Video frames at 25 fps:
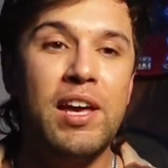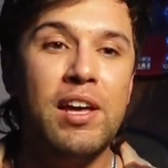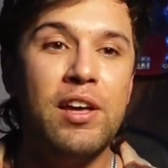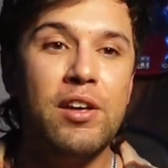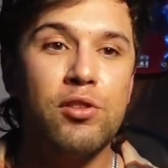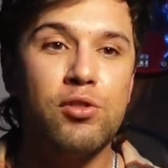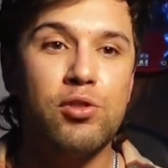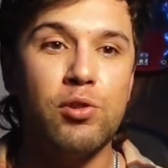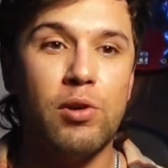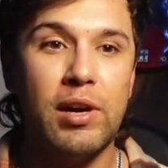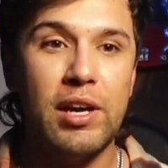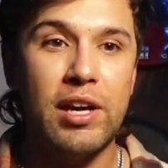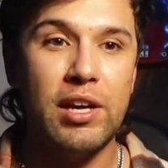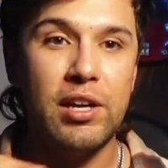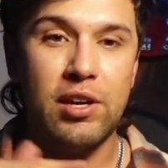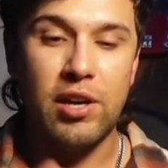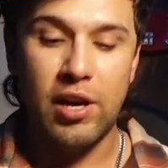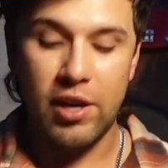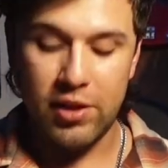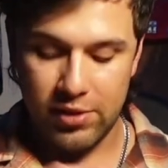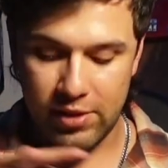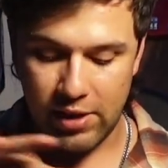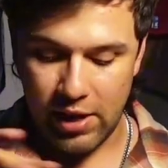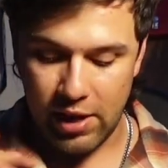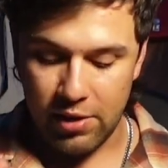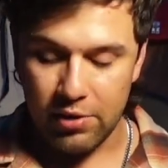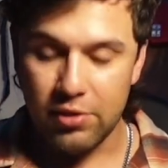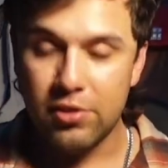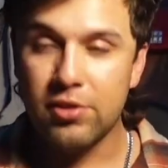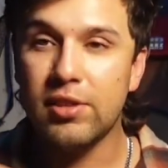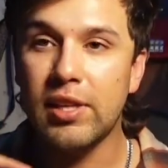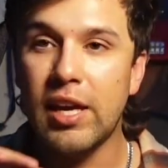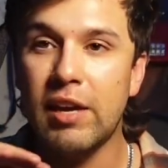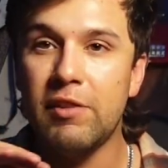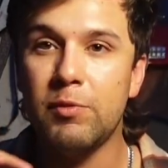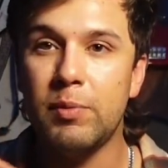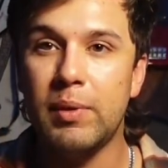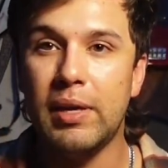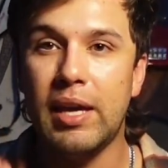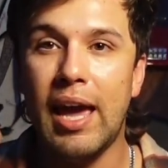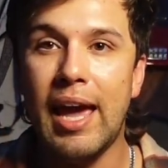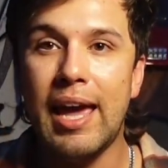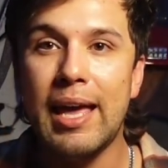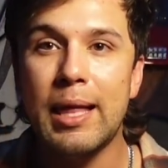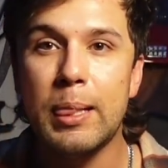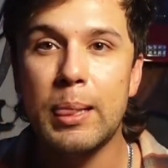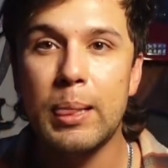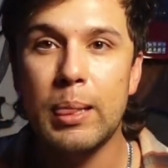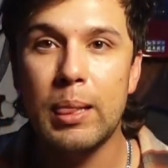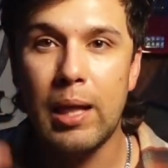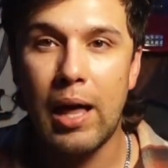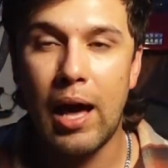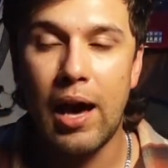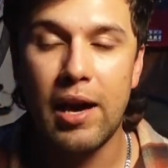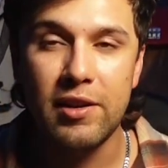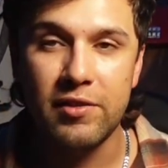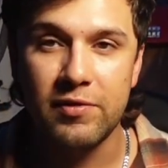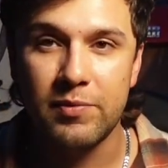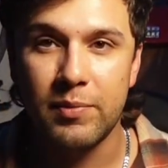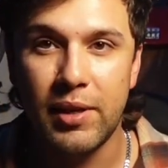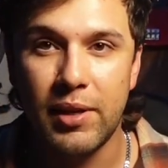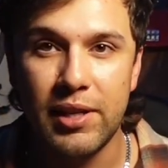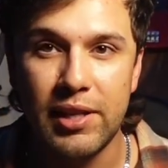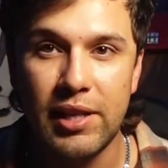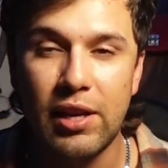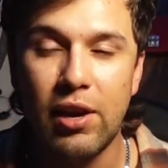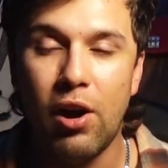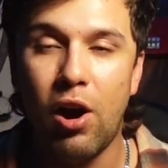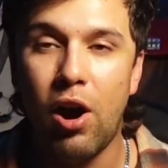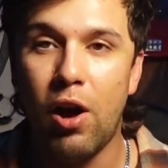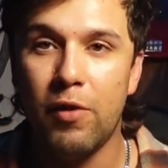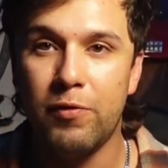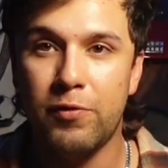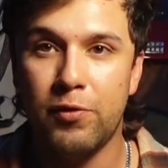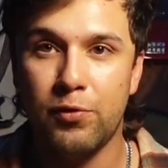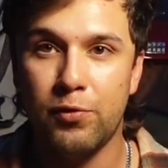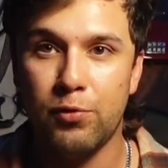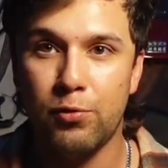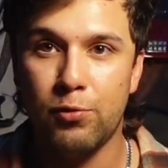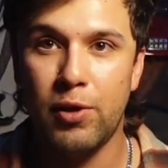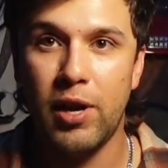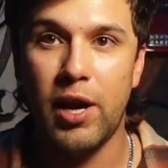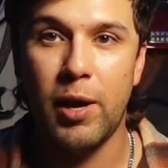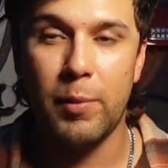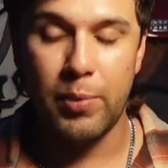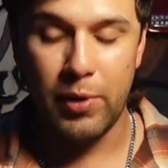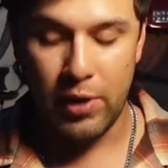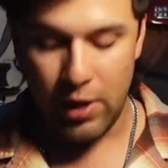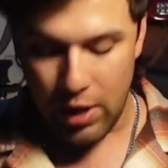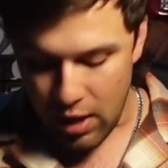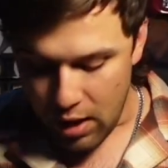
So it cuts out, saves me a lot of money off of rip.